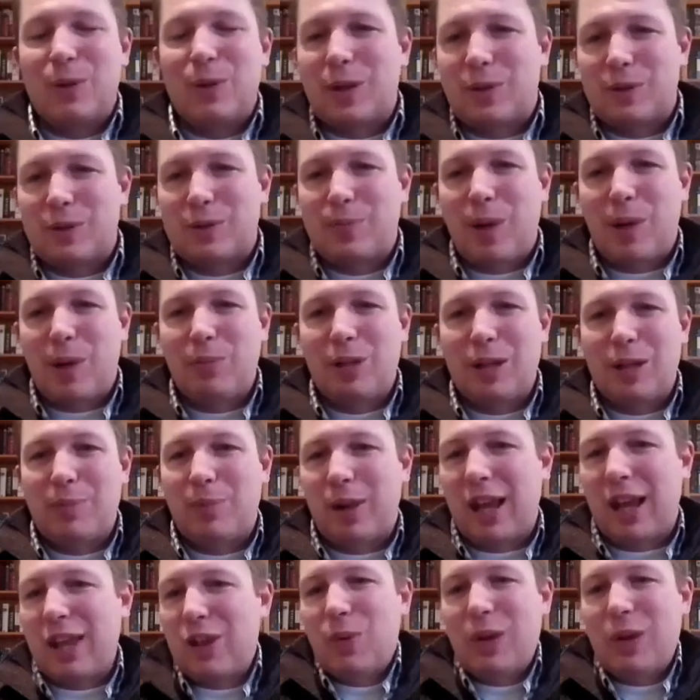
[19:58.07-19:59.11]
when it was public?
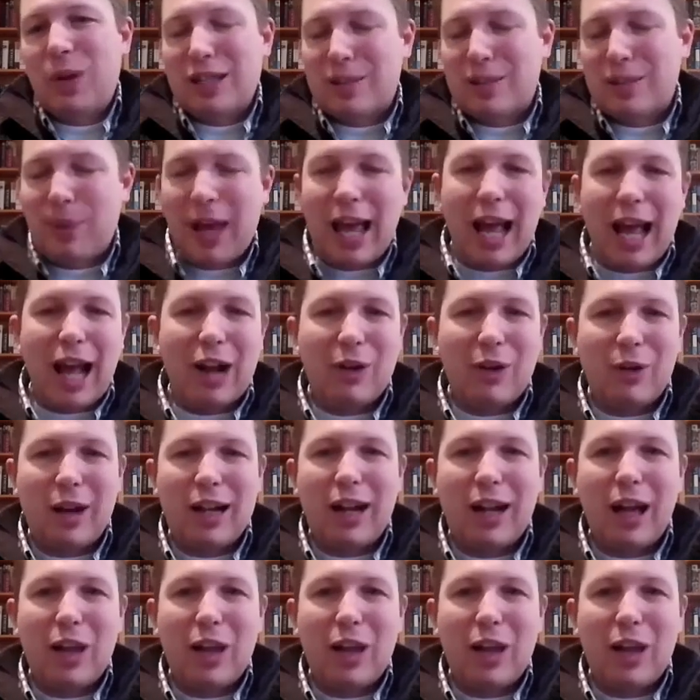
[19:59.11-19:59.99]
But either way, it's bad, right?